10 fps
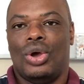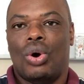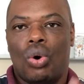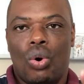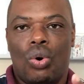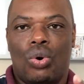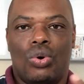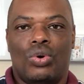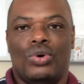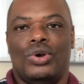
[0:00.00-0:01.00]

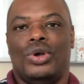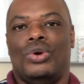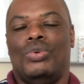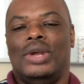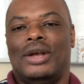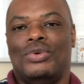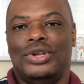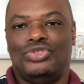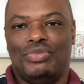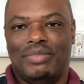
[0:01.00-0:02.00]
Or we are going
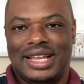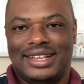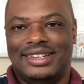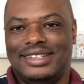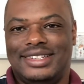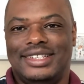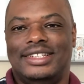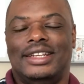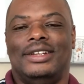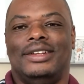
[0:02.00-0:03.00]
to make a
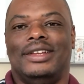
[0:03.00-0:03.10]
decision